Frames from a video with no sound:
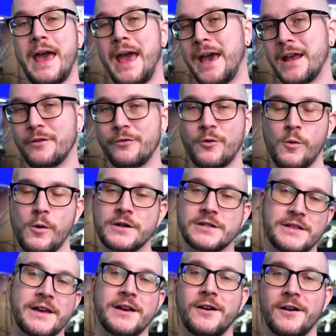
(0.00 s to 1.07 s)
and of course,
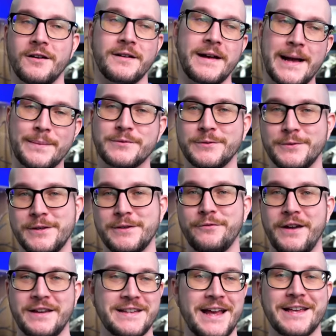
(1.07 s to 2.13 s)
they are absolutely
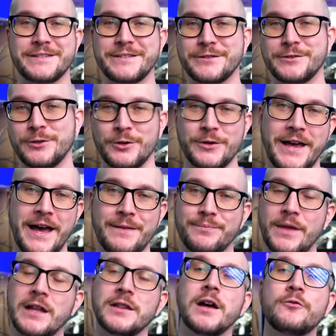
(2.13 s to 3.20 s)
fantastic to look at.
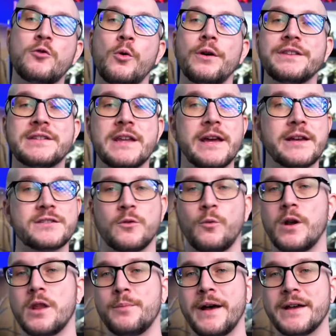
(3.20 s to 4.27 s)
I love corn snakes, they're
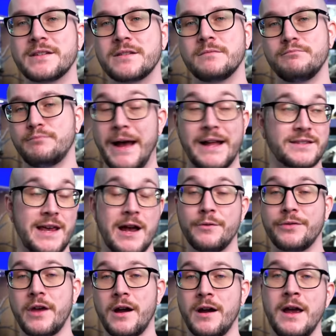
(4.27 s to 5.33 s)
one of the best pets
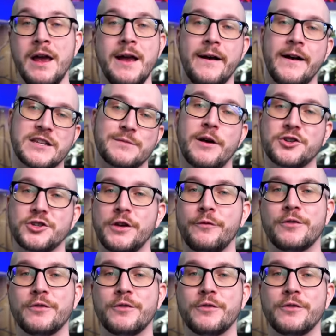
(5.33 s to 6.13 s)
out there, especially